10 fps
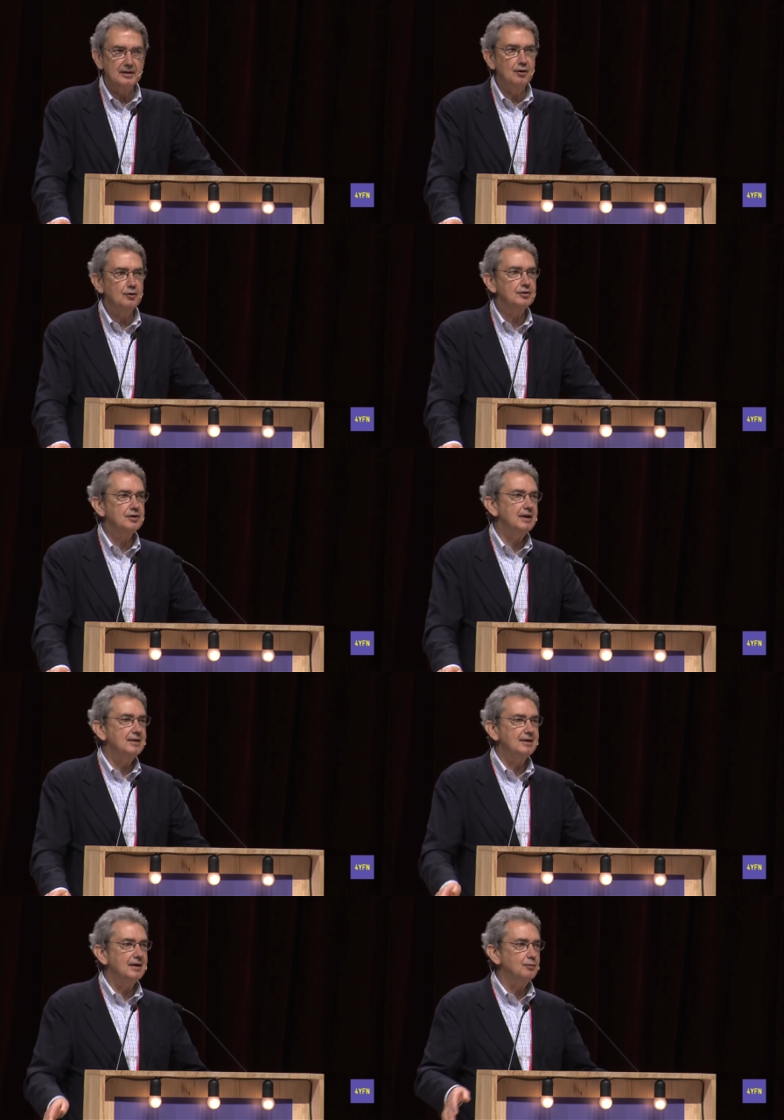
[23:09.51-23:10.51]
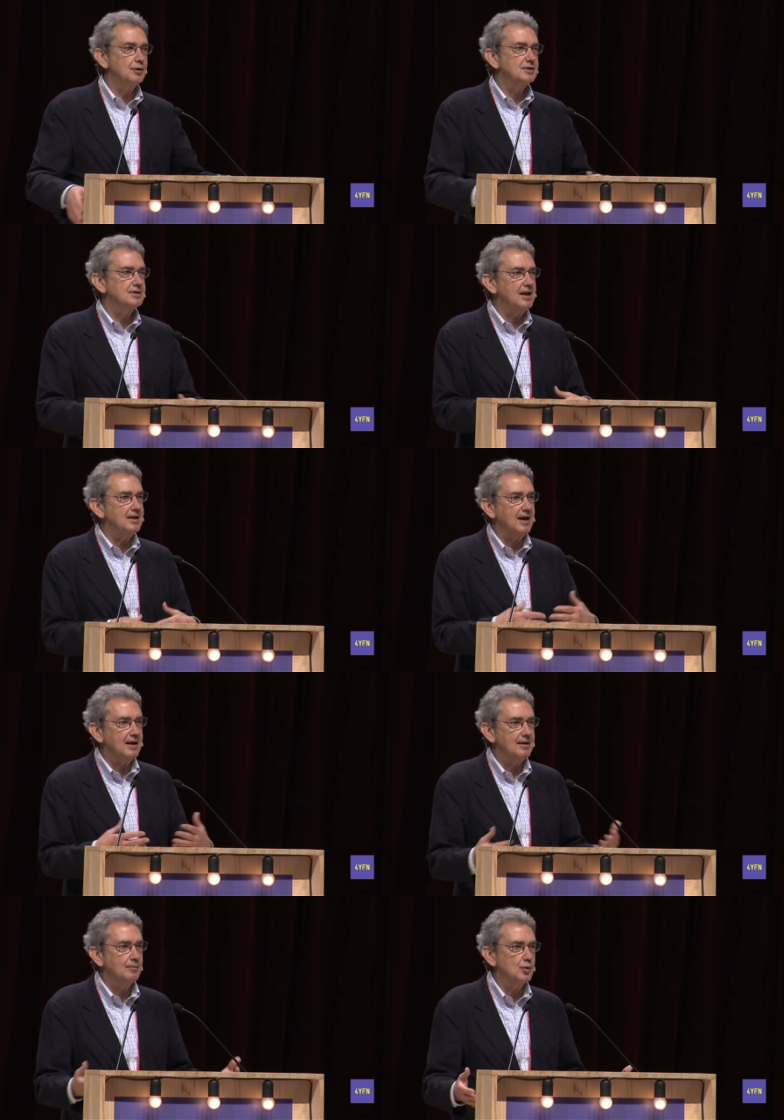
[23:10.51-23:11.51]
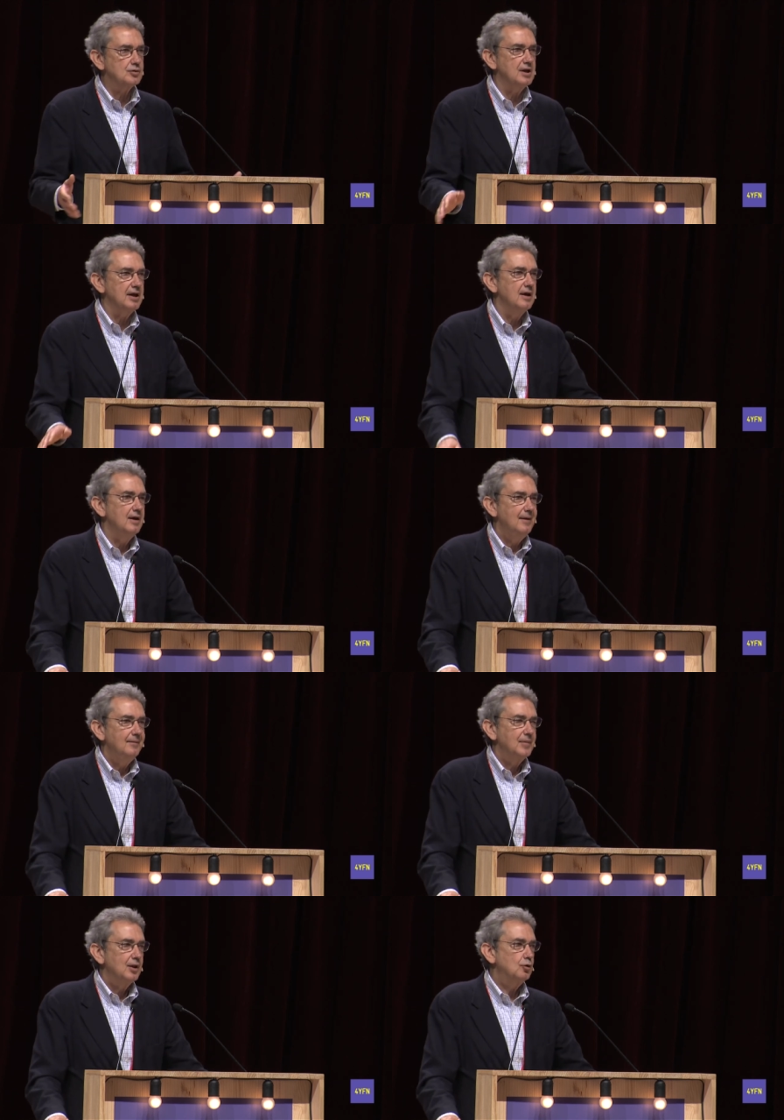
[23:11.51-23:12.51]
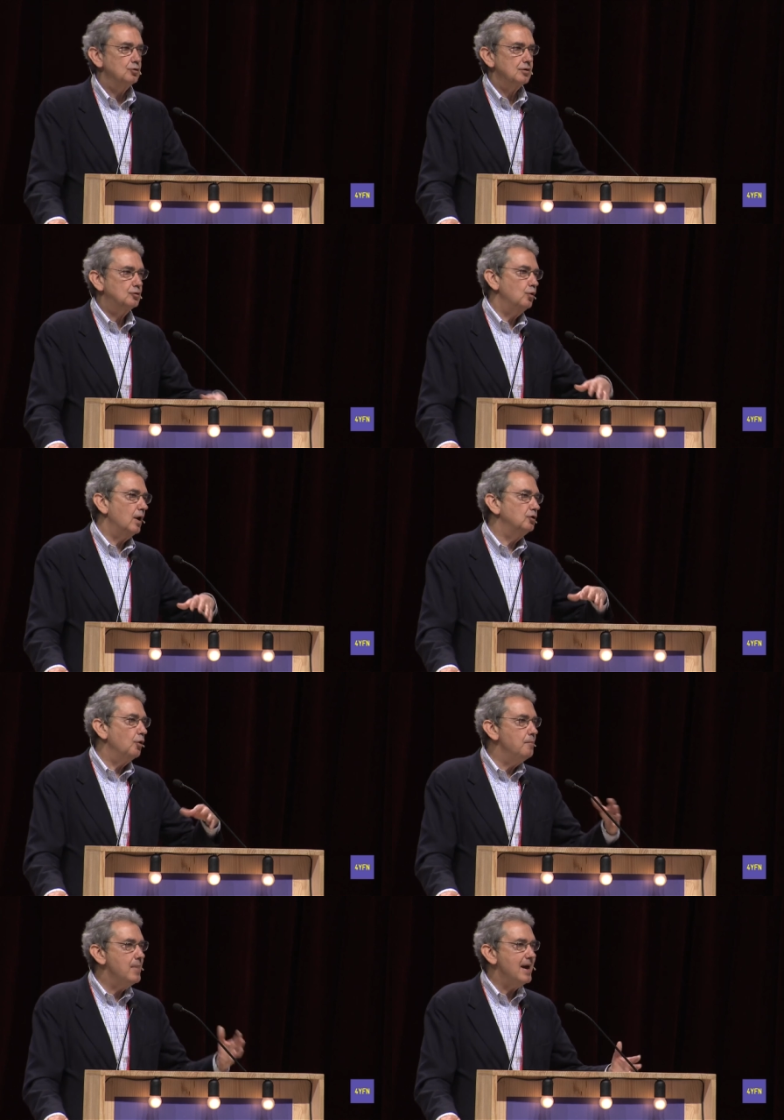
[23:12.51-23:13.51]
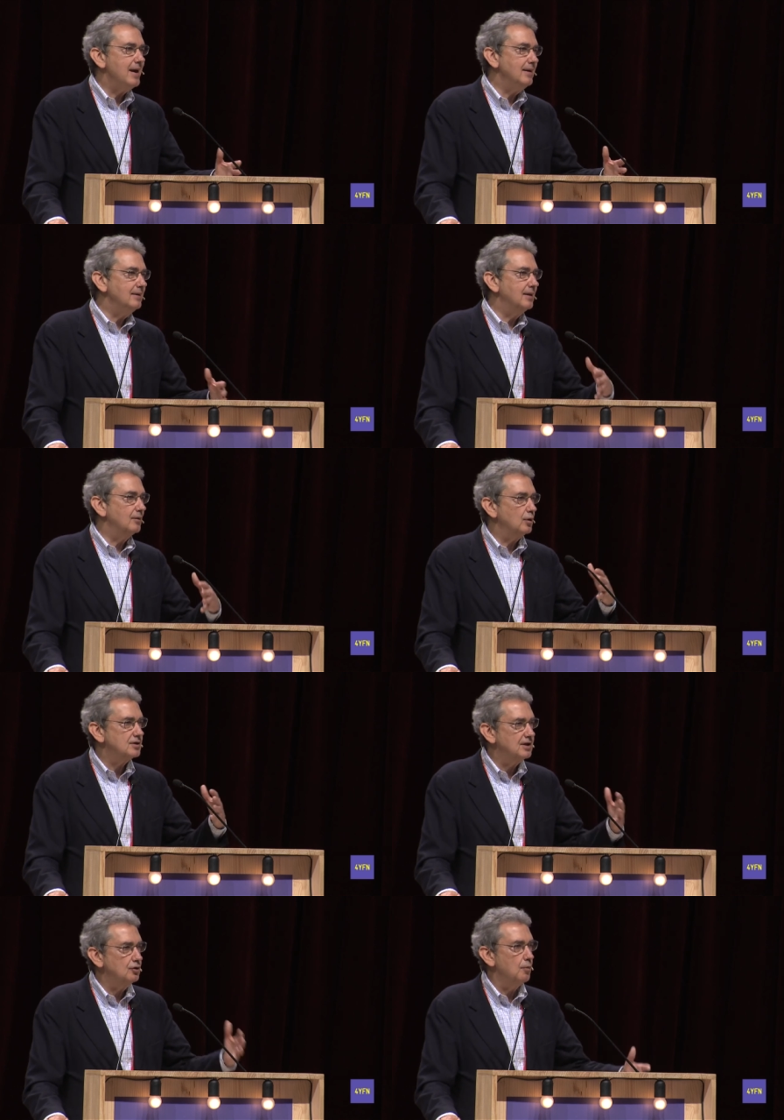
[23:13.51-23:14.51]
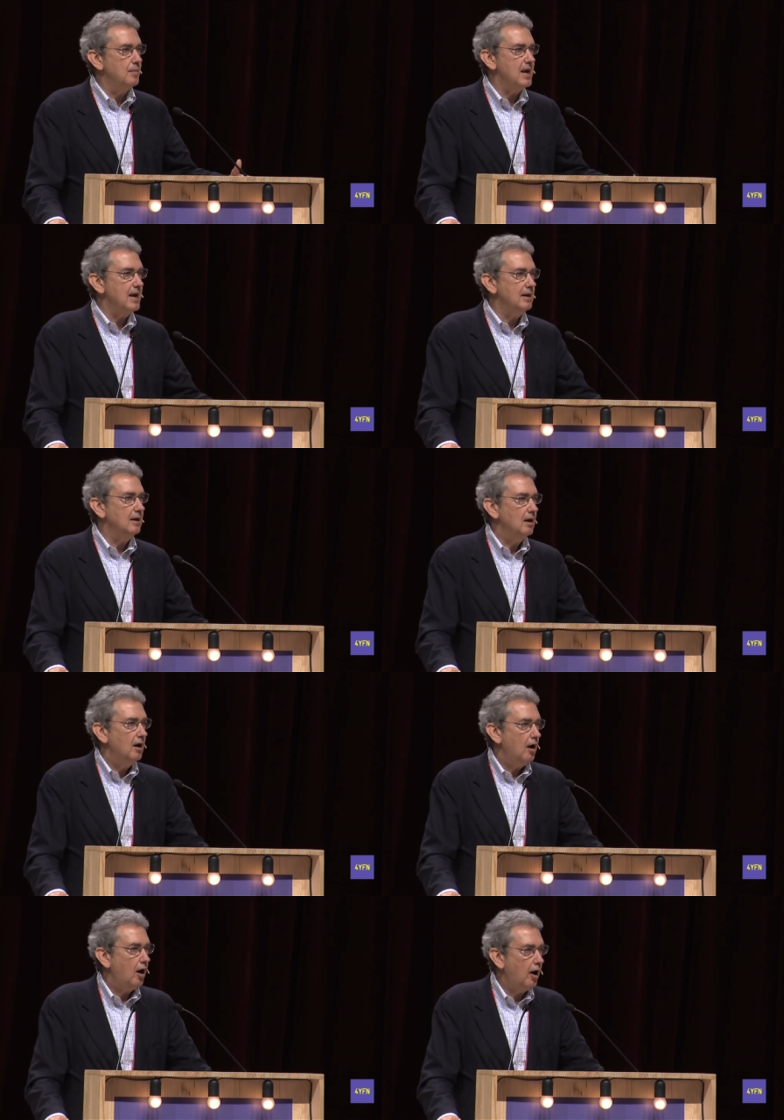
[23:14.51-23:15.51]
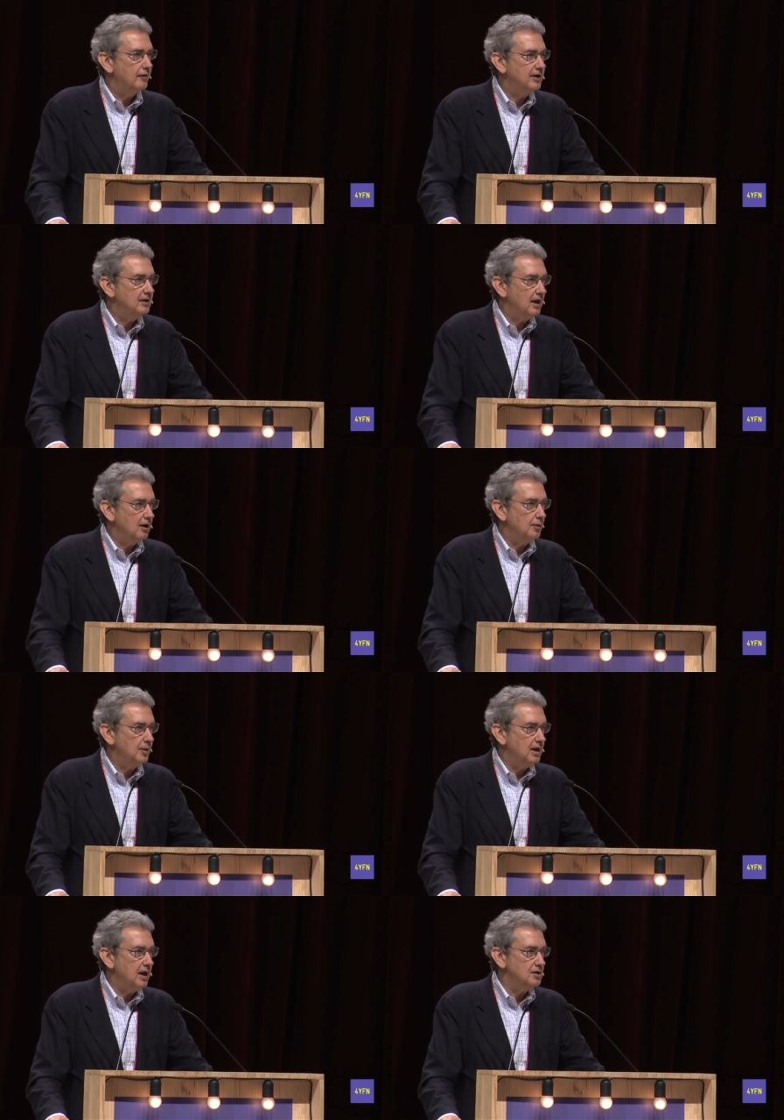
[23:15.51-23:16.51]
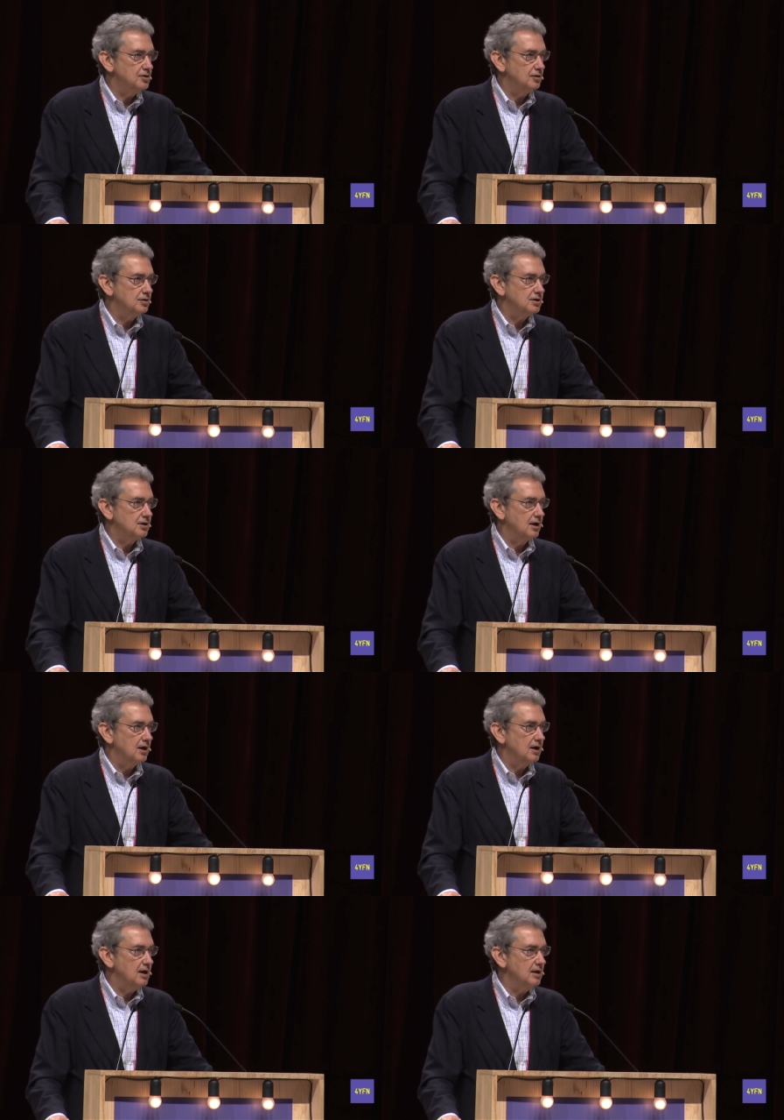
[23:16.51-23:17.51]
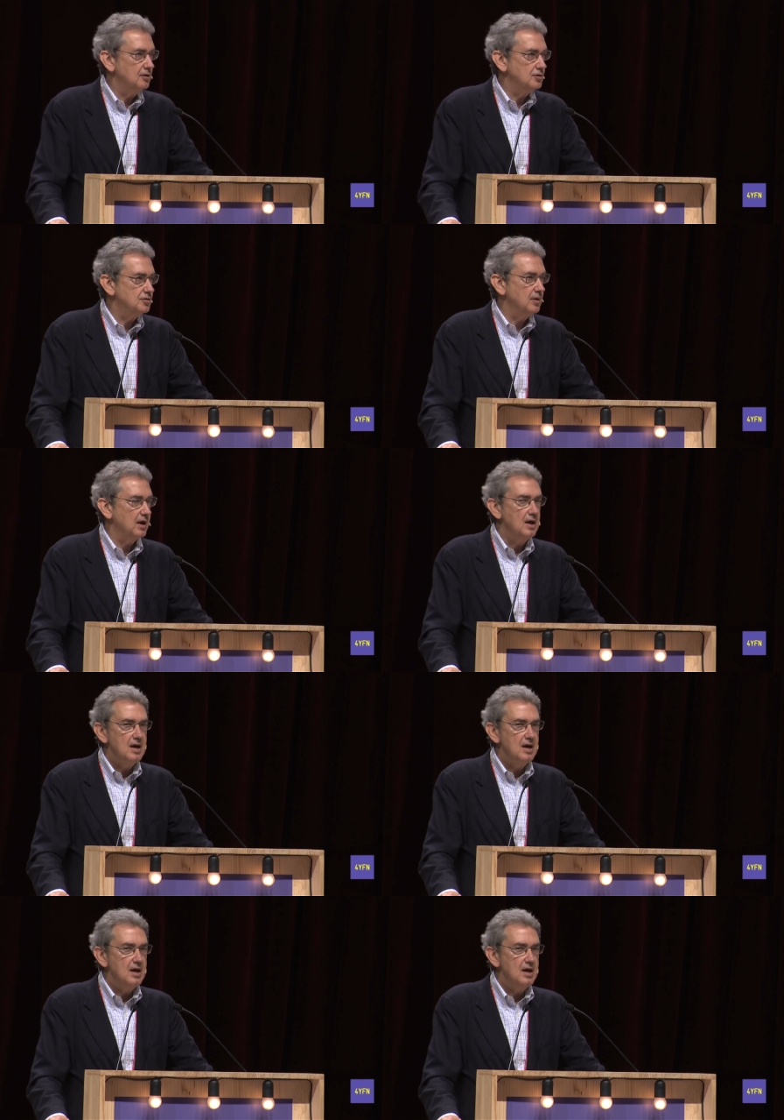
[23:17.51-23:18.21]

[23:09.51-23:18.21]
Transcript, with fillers: The older internet was dedicated mostly to, to a domain that was the domain of the telecommunications uh, industry.